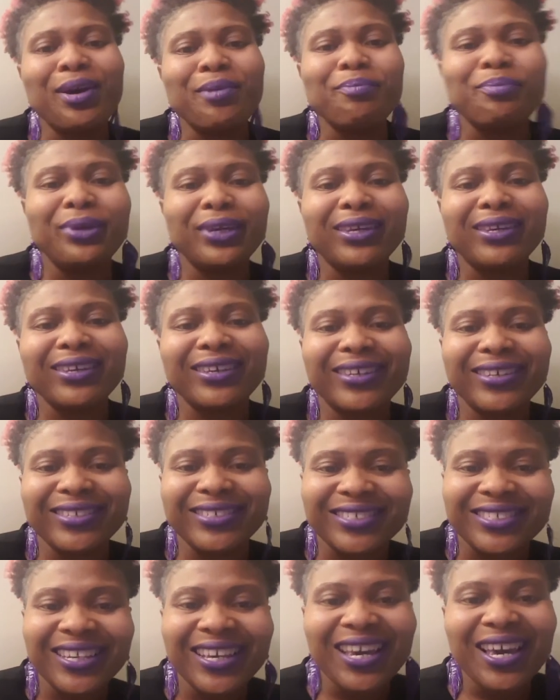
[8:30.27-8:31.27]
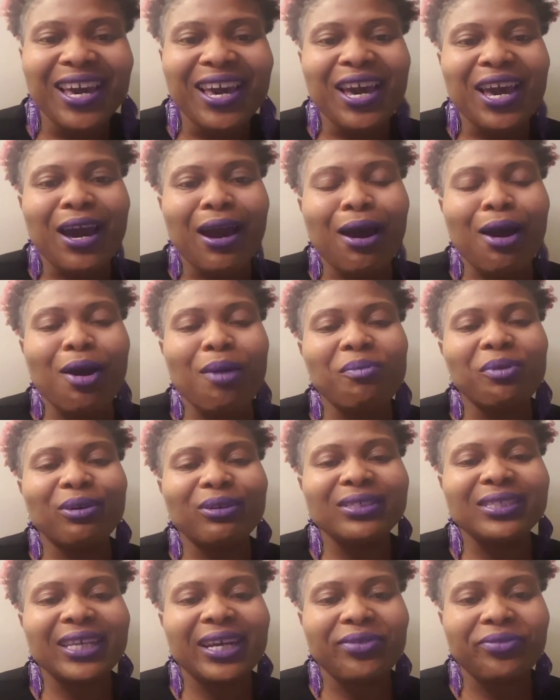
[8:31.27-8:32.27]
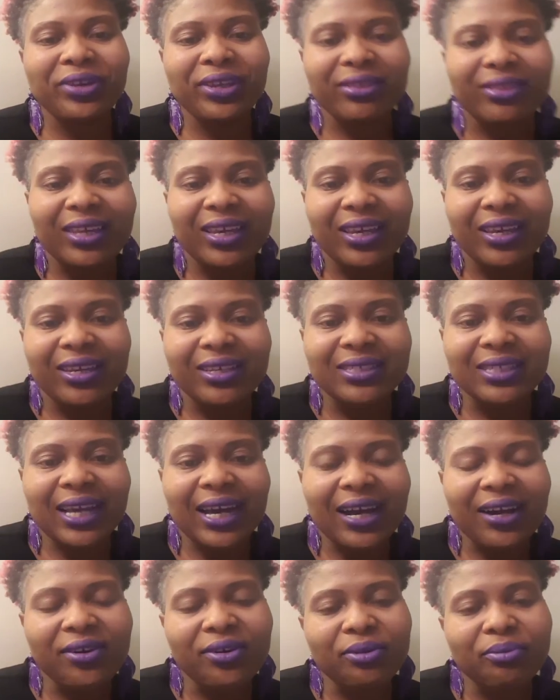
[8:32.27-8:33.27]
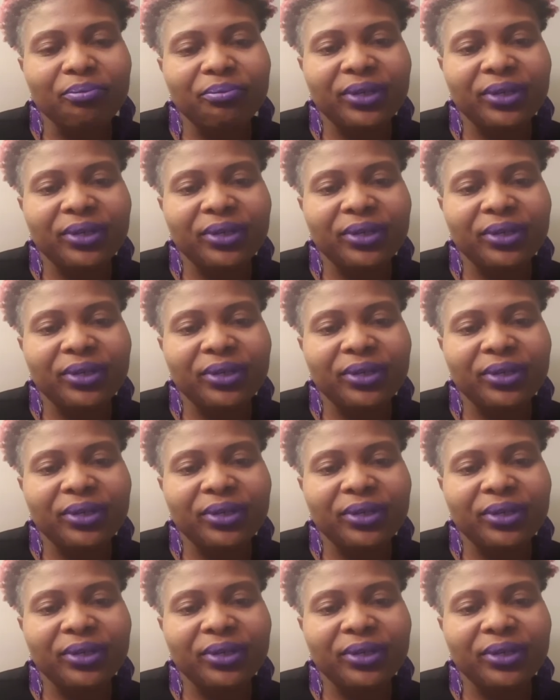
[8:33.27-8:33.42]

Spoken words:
because almost everything is out,